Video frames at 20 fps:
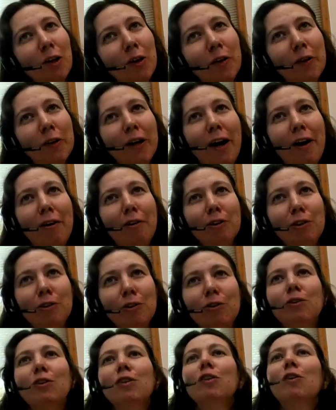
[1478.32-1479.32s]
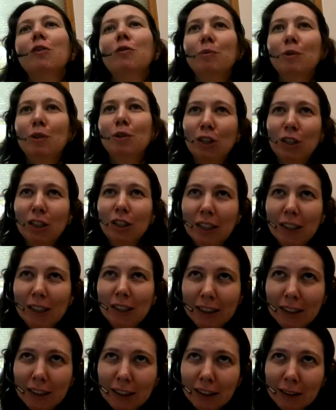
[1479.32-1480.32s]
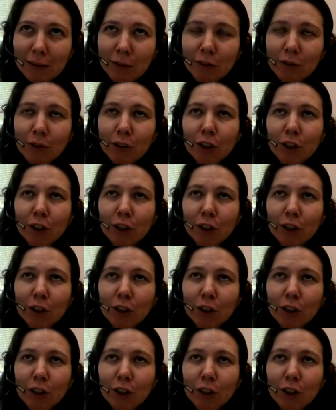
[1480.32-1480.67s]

to learn how to do the homogeneous systems.